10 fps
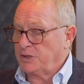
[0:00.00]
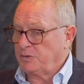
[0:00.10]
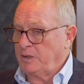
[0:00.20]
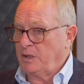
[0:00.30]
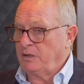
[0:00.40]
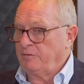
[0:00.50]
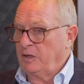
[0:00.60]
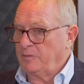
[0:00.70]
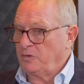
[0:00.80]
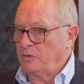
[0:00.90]
grade
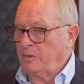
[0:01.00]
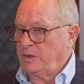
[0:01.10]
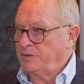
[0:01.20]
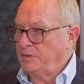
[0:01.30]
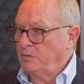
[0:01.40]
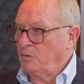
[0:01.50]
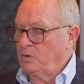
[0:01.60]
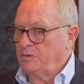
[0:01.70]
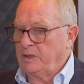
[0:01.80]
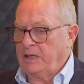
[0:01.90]
undeveloped ore bodies in the
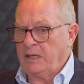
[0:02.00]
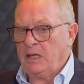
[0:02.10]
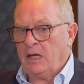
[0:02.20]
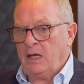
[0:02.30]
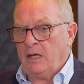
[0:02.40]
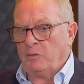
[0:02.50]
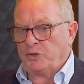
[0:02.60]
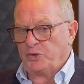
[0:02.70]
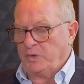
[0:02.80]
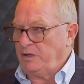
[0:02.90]
world today,
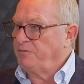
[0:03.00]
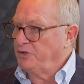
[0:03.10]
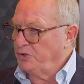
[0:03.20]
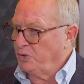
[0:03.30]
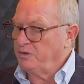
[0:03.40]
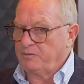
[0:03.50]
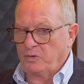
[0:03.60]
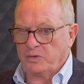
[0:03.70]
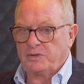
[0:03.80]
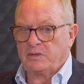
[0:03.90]
which you need for the north, of
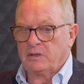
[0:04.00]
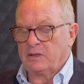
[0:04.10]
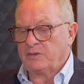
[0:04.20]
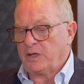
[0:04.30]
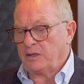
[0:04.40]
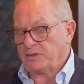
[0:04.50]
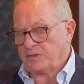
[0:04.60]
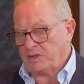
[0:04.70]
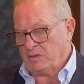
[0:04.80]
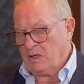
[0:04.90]
course. The
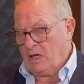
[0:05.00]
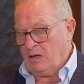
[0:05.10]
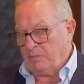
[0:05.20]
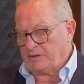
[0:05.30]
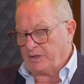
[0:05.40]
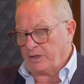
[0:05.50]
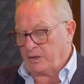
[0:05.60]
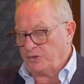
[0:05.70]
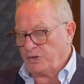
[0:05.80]
challenges there. But they did a good